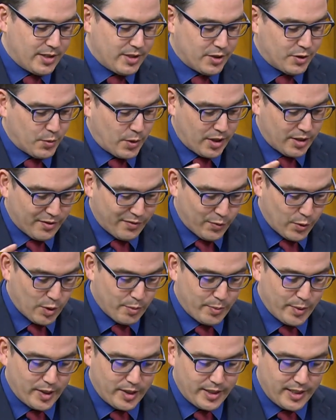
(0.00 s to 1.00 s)
There's one on
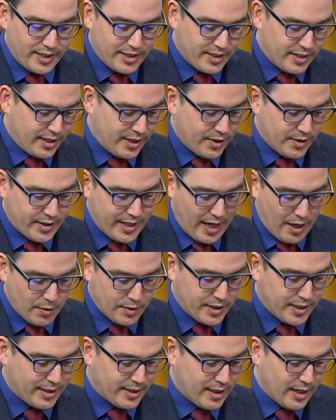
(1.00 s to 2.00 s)
affordability, seniors,
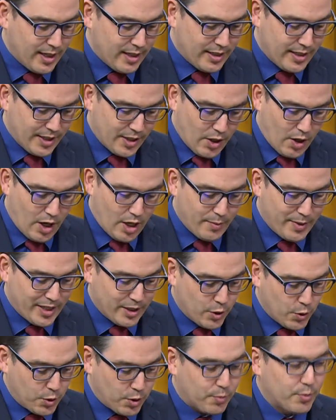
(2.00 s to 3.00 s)
housing, the economy, and
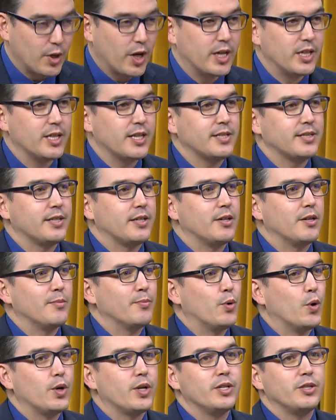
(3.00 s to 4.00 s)
local projects that are
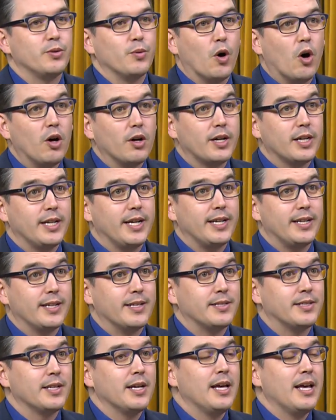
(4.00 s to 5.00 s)
important to all
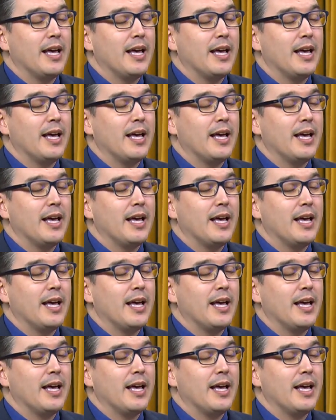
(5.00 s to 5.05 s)
Canadians,